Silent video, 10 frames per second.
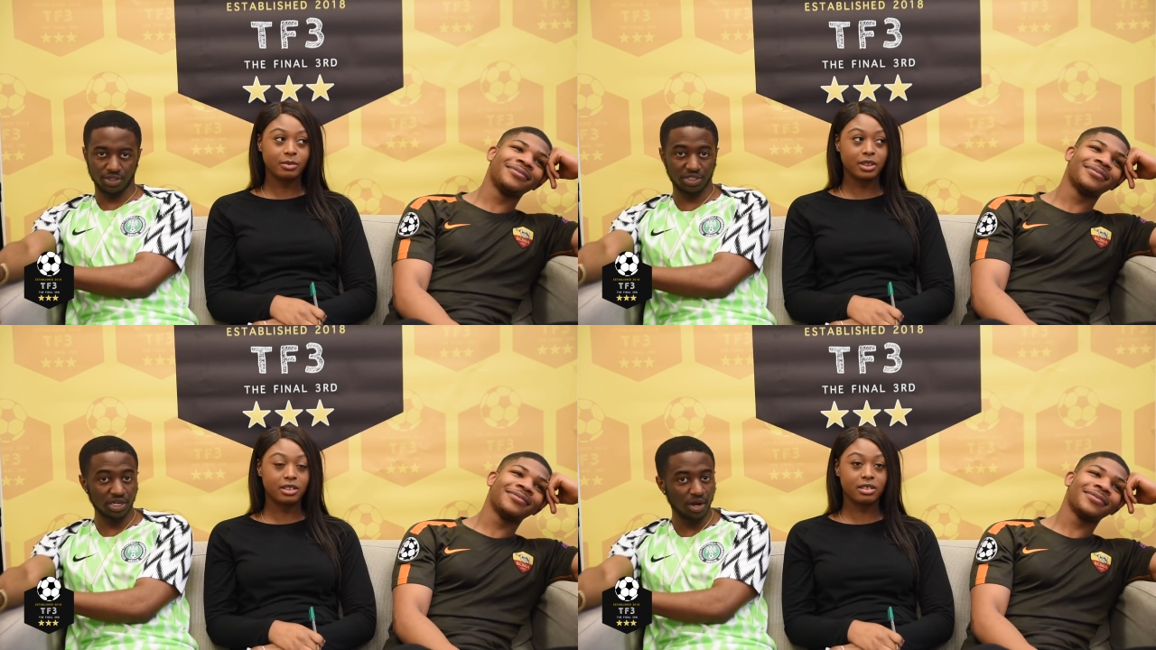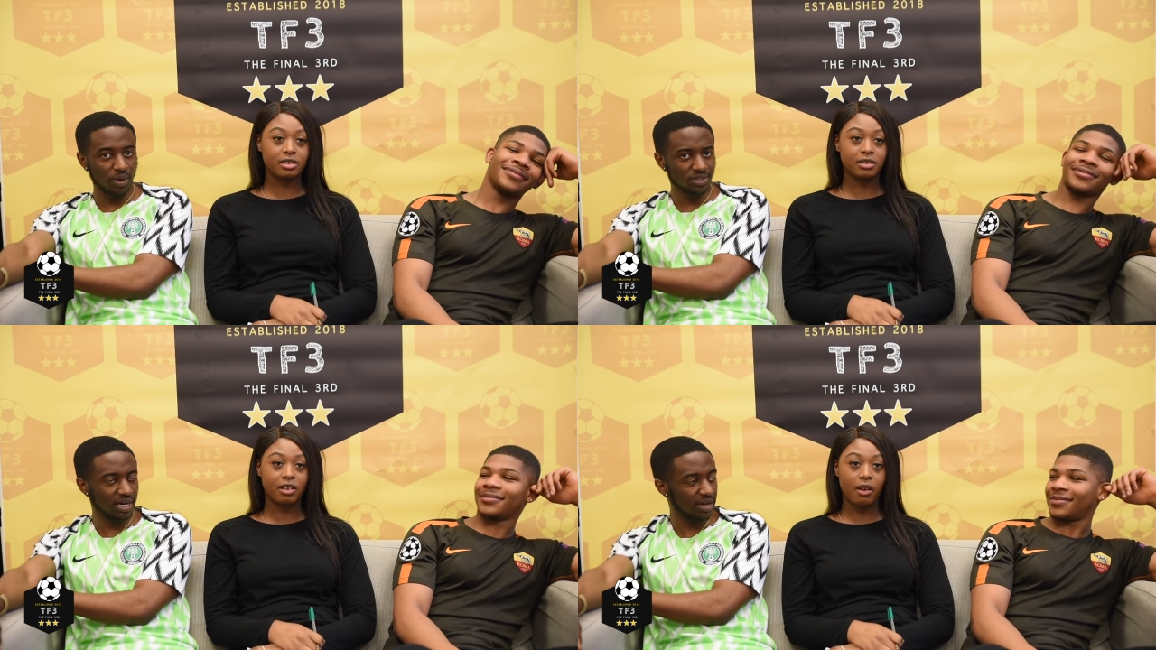Speaker 1: watch. Dino
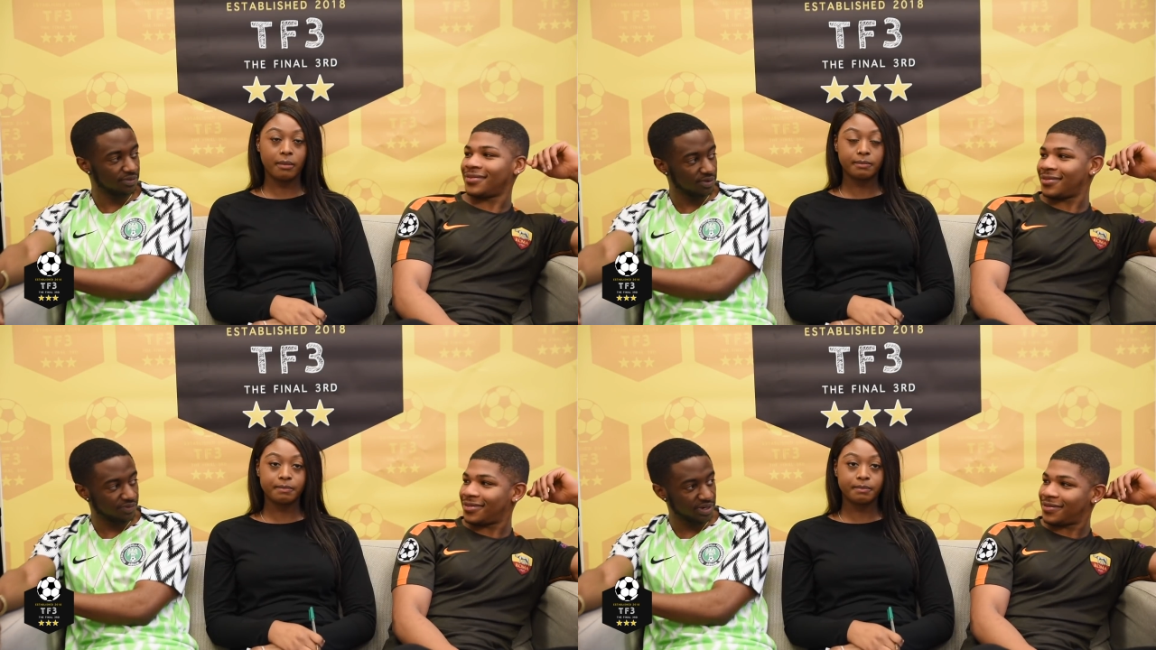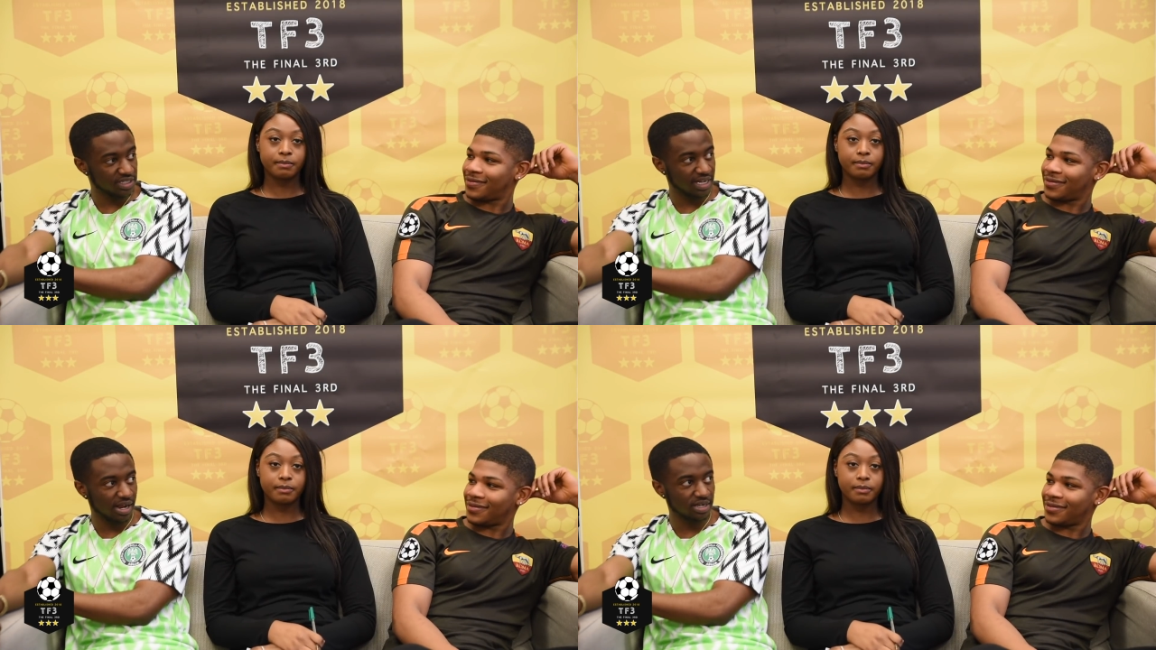was on F2
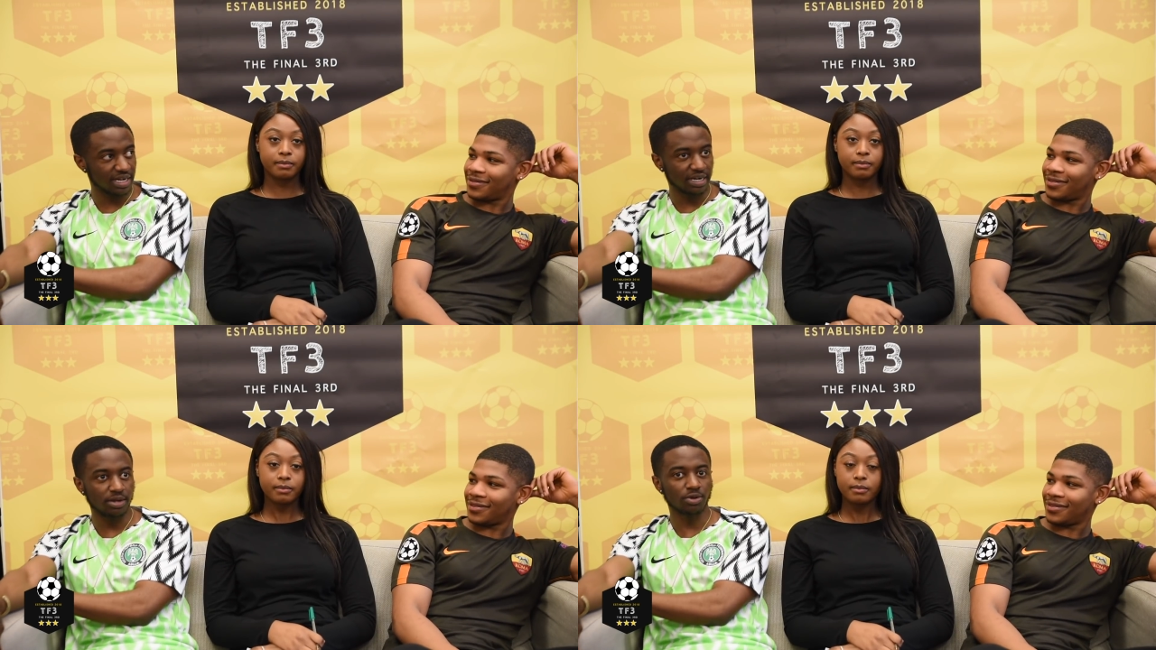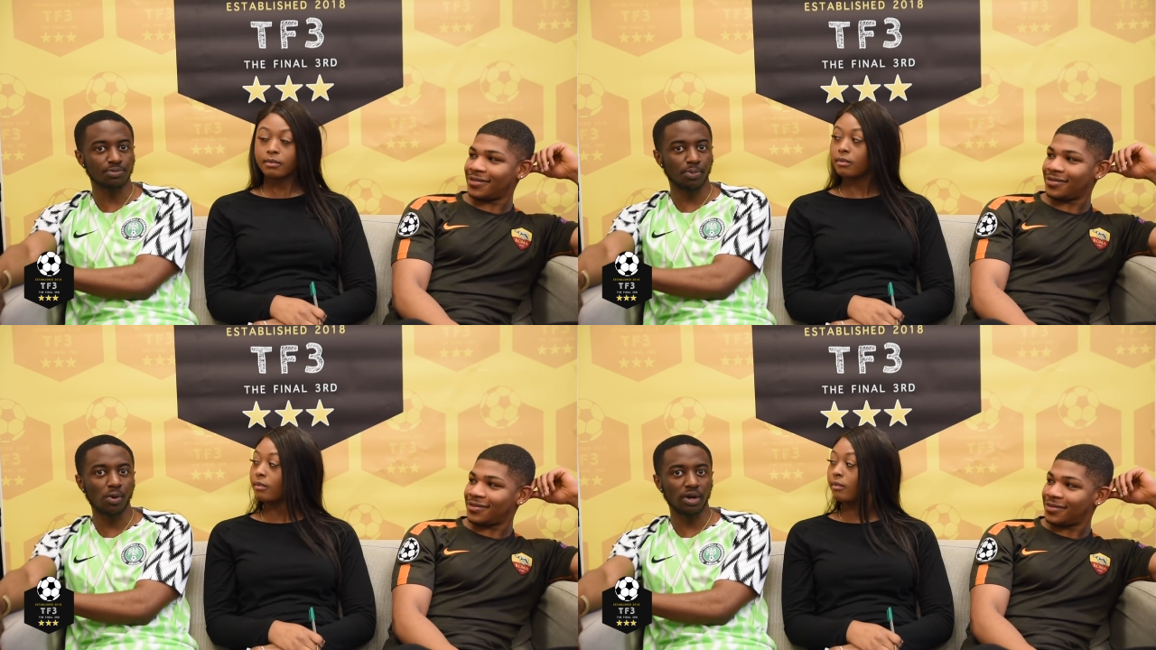Freestylers and he was
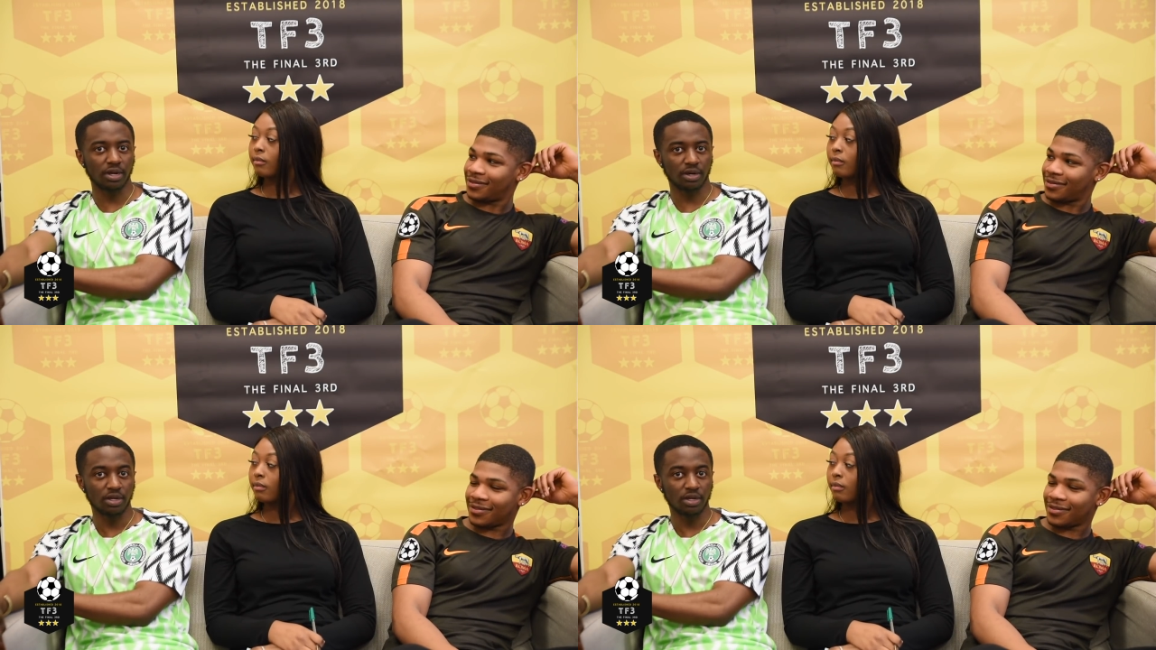balling.